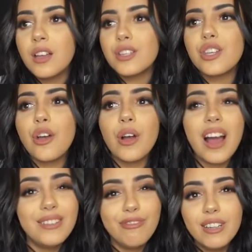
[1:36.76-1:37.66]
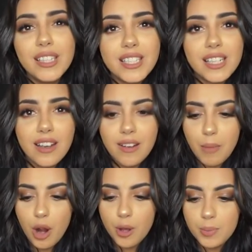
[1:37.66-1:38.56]
So I really didn't get
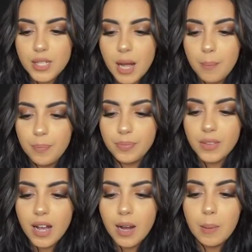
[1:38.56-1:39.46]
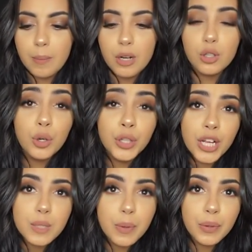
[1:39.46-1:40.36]
my hopes up. I called the
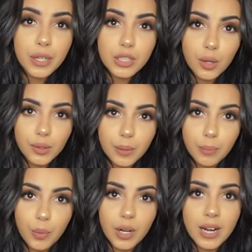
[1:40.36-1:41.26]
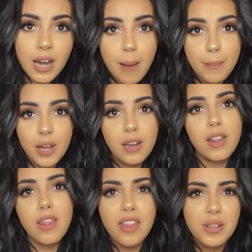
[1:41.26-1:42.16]
hospital and I told them what had happened
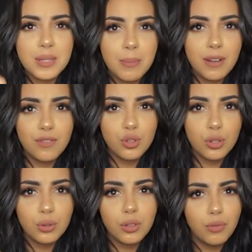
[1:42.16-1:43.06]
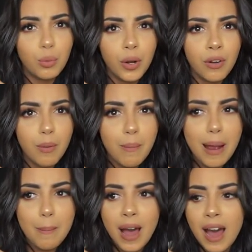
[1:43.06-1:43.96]
and that there was a bit of trickle of water on
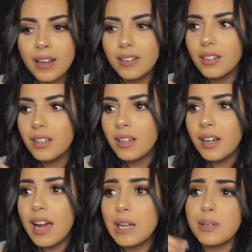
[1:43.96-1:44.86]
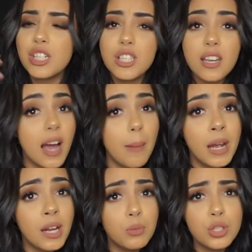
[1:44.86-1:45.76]
my pad. Anyway, she said, come
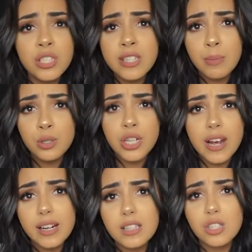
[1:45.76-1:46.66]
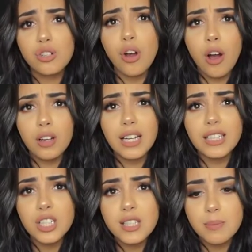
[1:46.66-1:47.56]
in, we'll just double check. It's not,
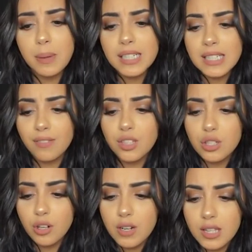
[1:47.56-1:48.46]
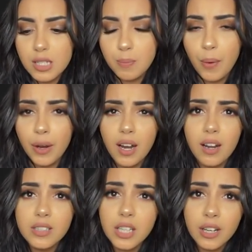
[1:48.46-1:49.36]
like, just better safe than sorry at this point.
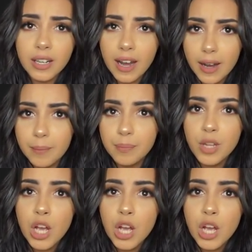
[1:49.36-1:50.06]
And I was like, okay.